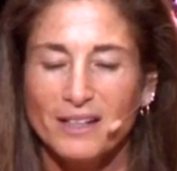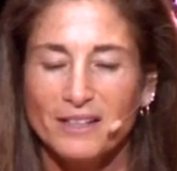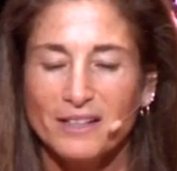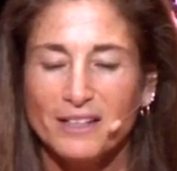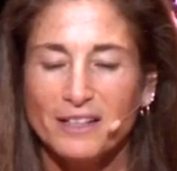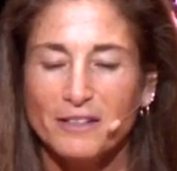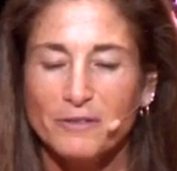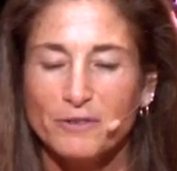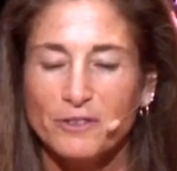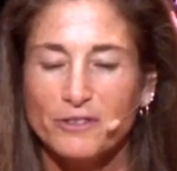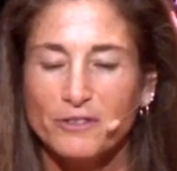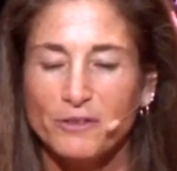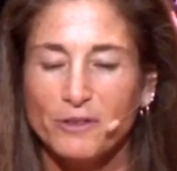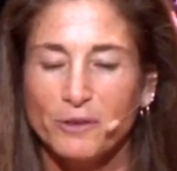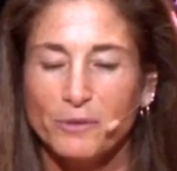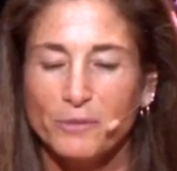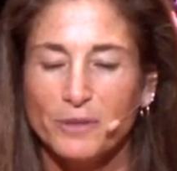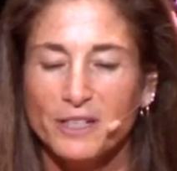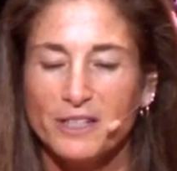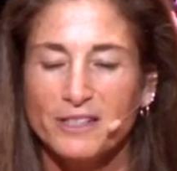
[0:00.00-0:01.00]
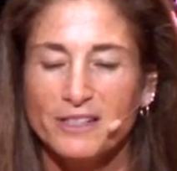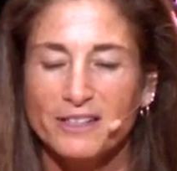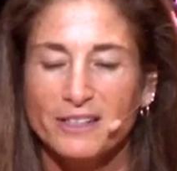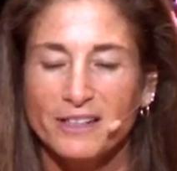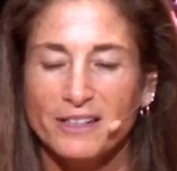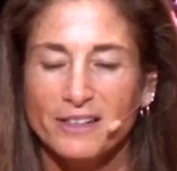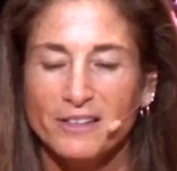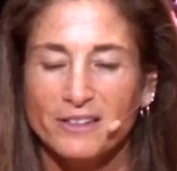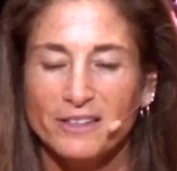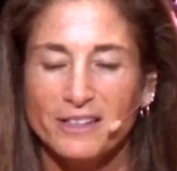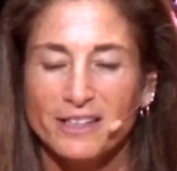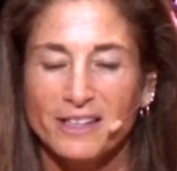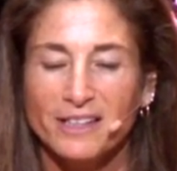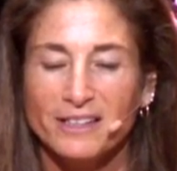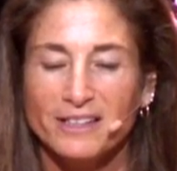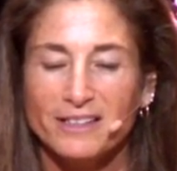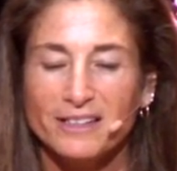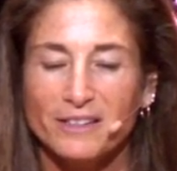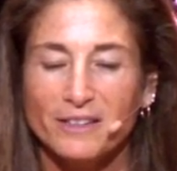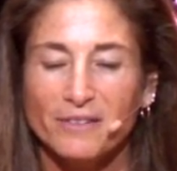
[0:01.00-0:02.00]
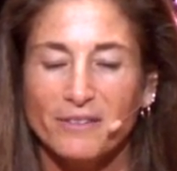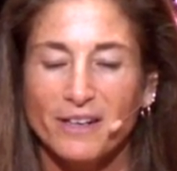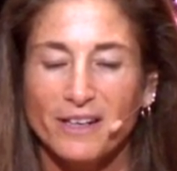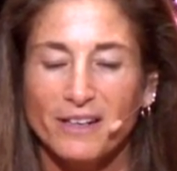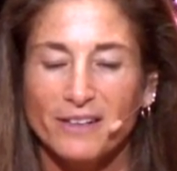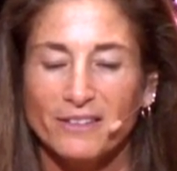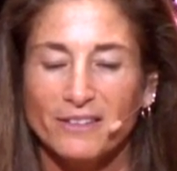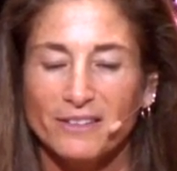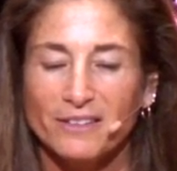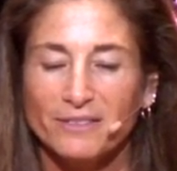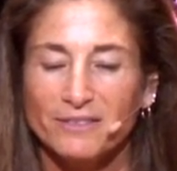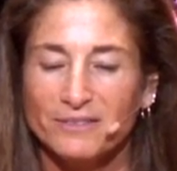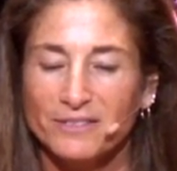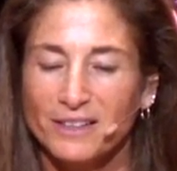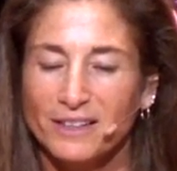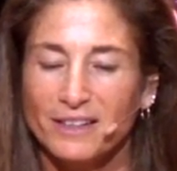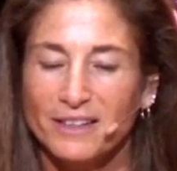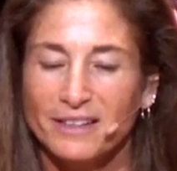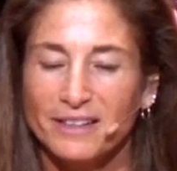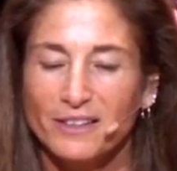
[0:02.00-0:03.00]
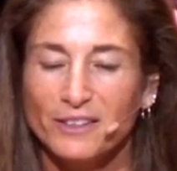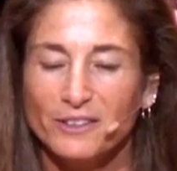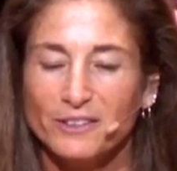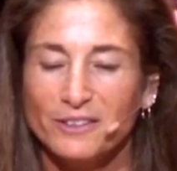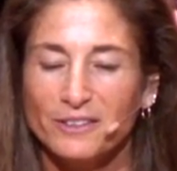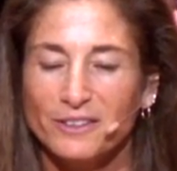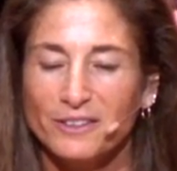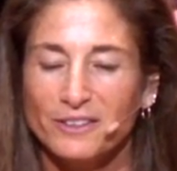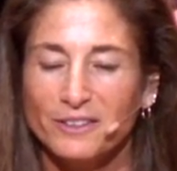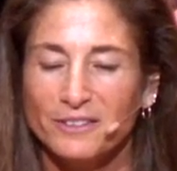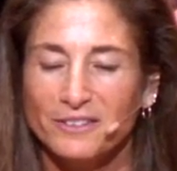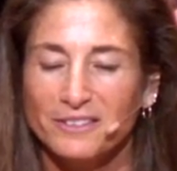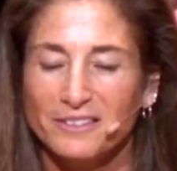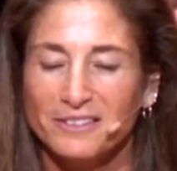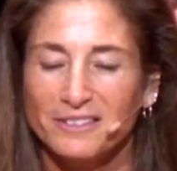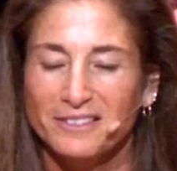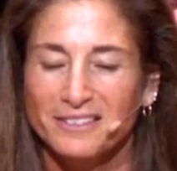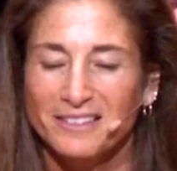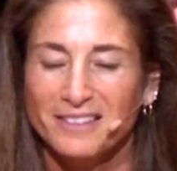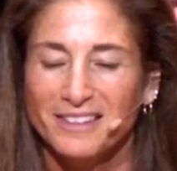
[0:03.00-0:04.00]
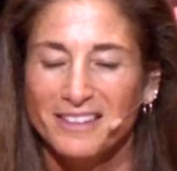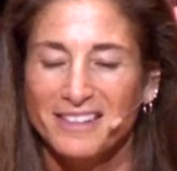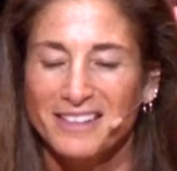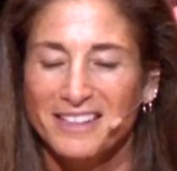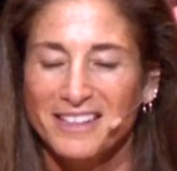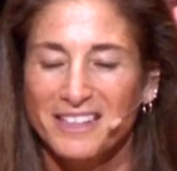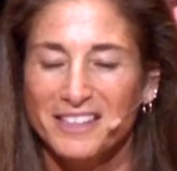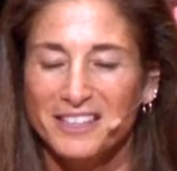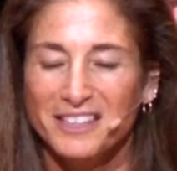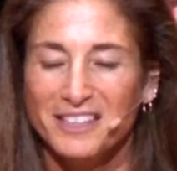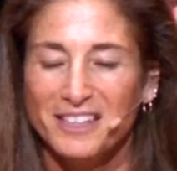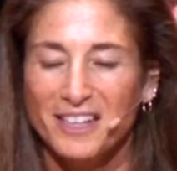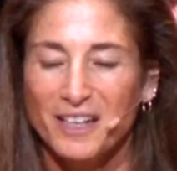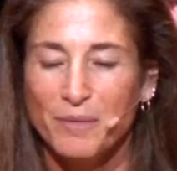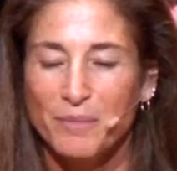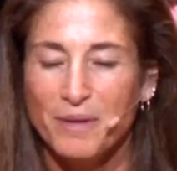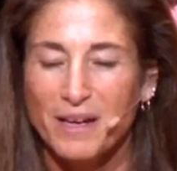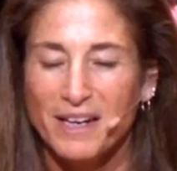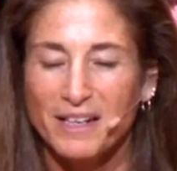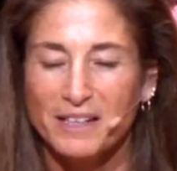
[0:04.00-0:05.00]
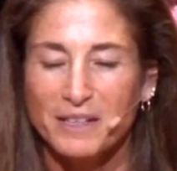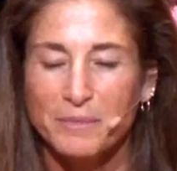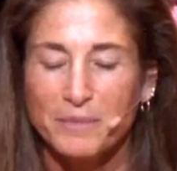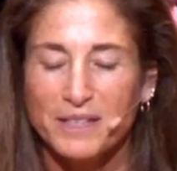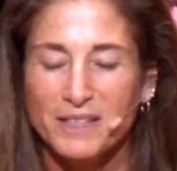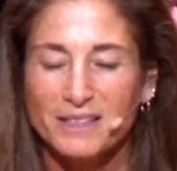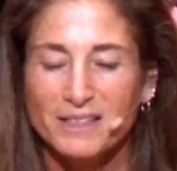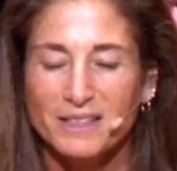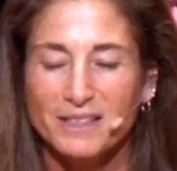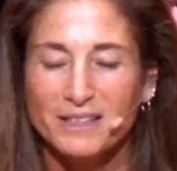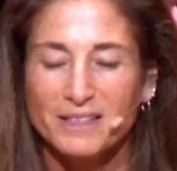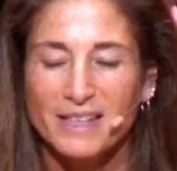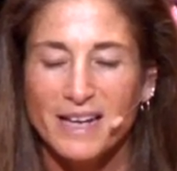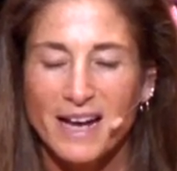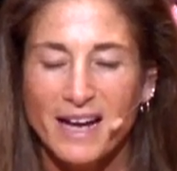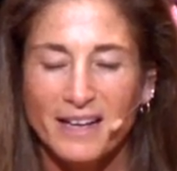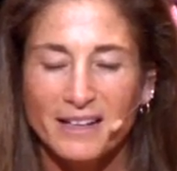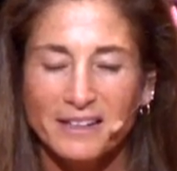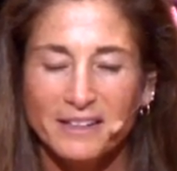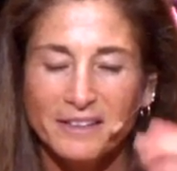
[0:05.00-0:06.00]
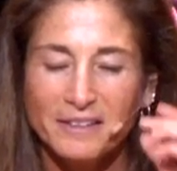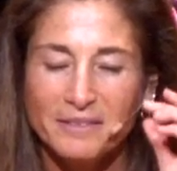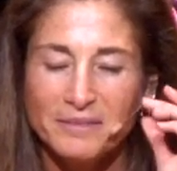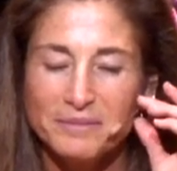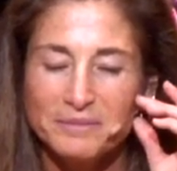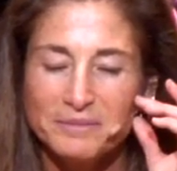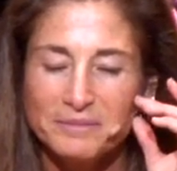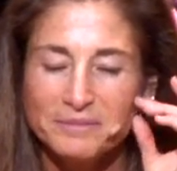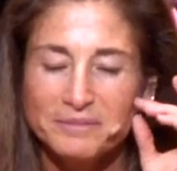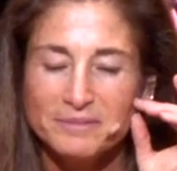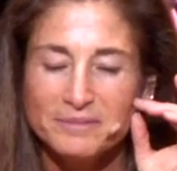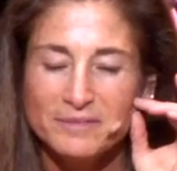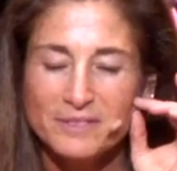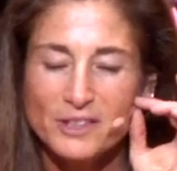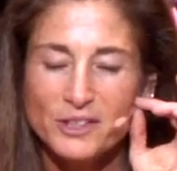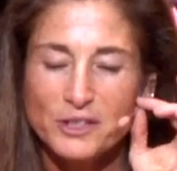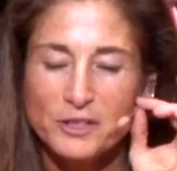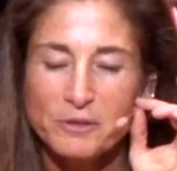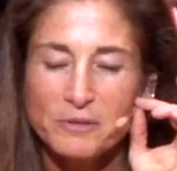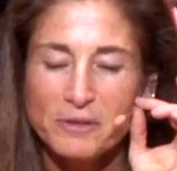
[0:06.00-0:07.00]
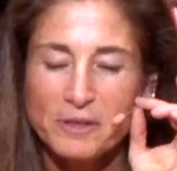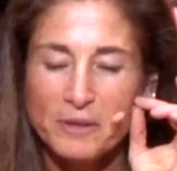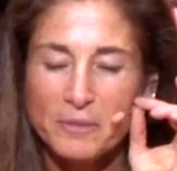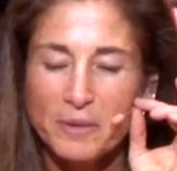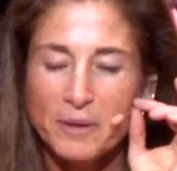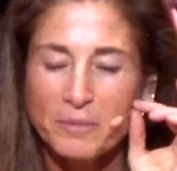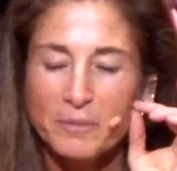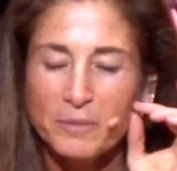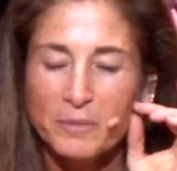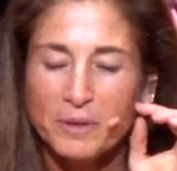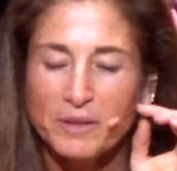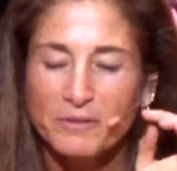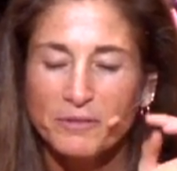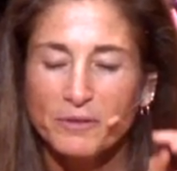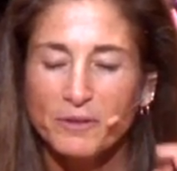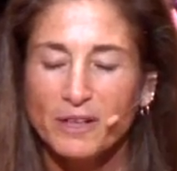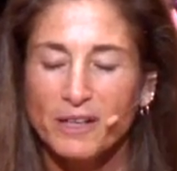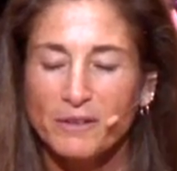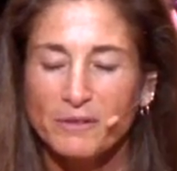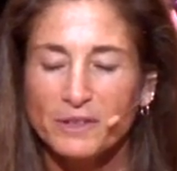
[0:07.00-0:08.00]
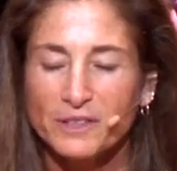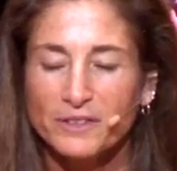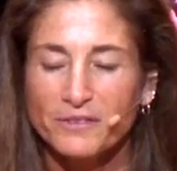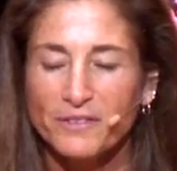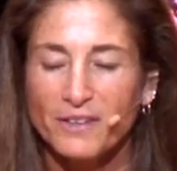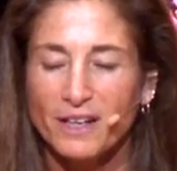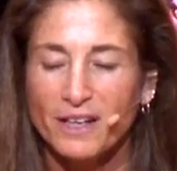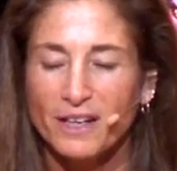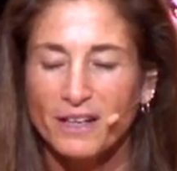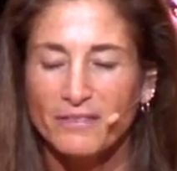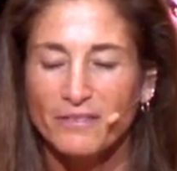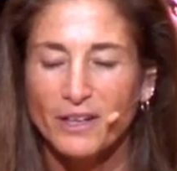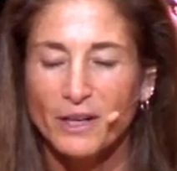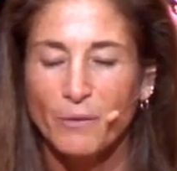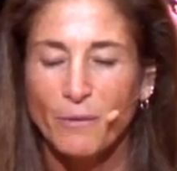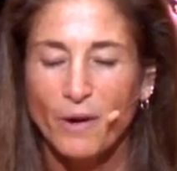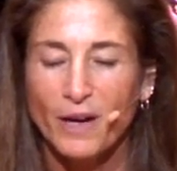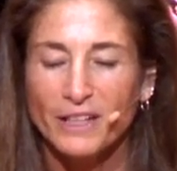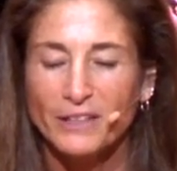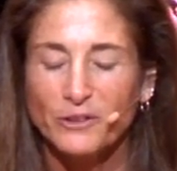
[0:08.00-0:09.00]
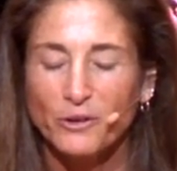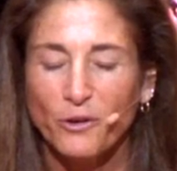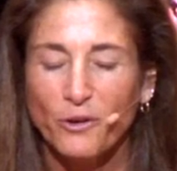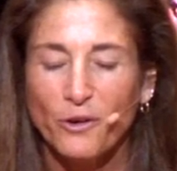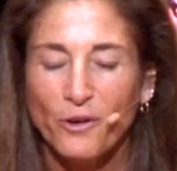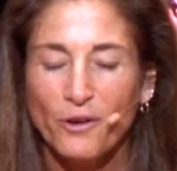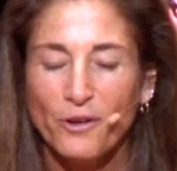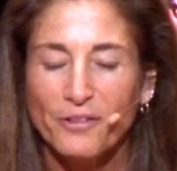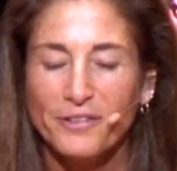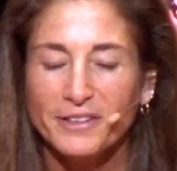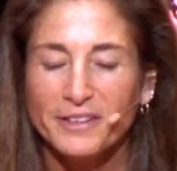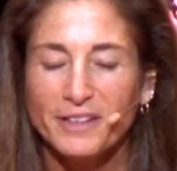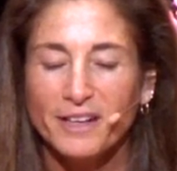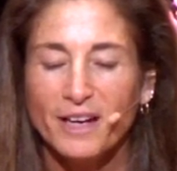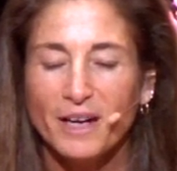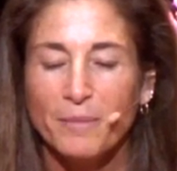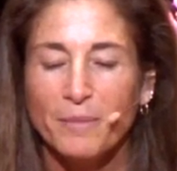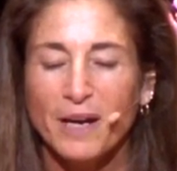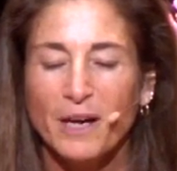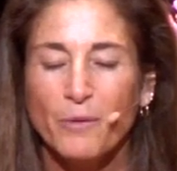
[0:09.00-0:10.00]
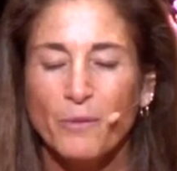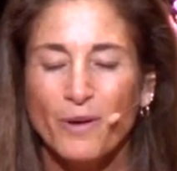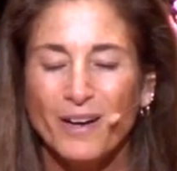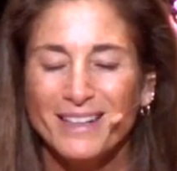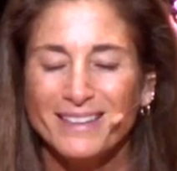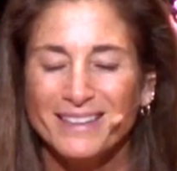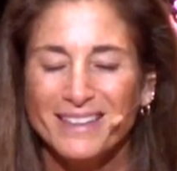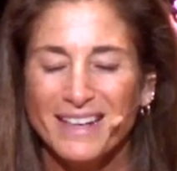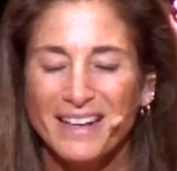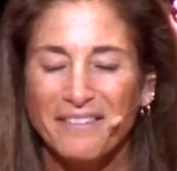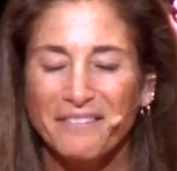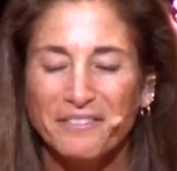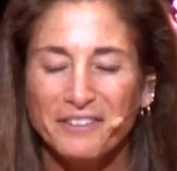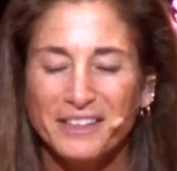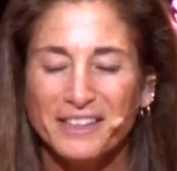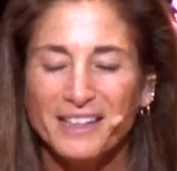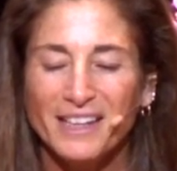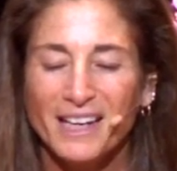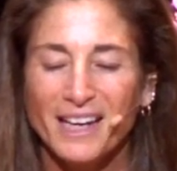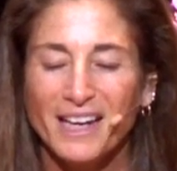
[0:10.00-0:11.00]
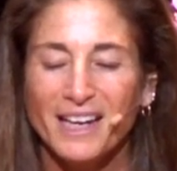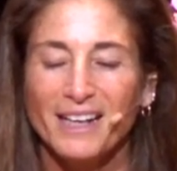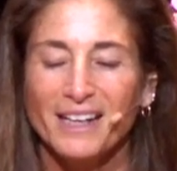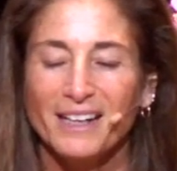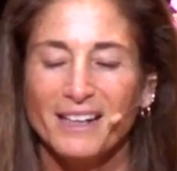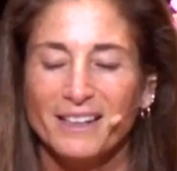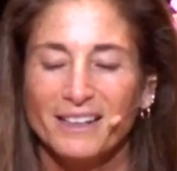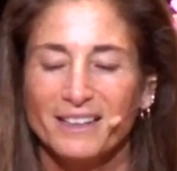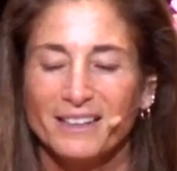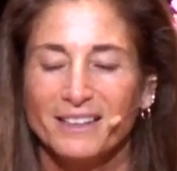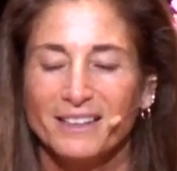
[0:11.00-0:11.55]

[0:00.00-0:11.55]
Nikki was throwing weeds in the air and dancing around, and I yelled at her. She came back to me and said, Daddy, do you remember before I was 5, I whined all the time, I whined every day?